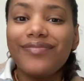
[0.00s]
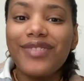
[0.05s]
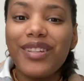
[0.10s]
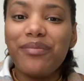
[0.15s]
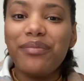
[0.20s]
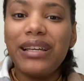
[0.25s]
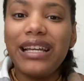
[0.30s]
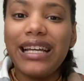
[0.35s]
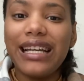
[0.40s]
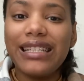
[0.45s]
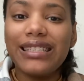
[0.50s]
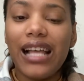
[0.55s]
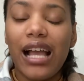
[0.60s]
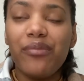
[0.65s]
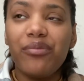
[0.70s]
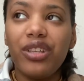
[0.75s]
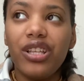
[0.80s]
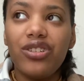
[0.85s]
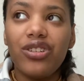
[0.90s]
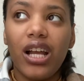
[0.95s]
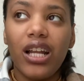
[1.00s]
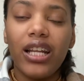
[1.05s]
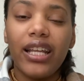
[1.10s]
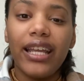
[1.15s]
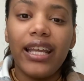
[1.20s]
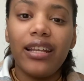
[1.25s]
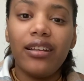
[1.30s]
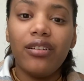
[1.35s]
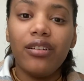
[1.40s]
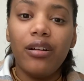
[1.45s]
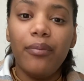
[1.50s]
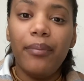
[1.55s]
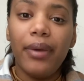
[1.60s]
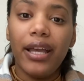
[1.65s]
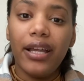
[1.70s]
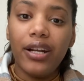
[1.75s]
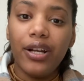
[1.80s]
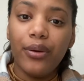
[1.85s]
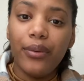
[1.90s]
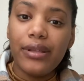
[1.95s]
because I'm really trying to get
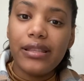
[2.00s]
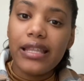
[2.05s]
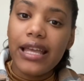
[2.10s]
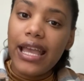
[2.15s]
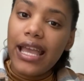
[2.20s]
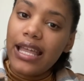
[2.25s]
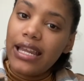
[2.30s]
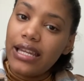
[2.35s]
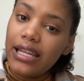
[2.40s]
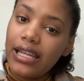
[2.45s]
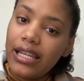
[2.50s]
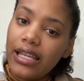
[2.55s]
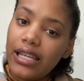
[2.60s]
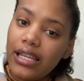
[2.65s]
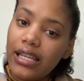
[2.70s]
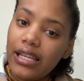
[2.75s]
better with editing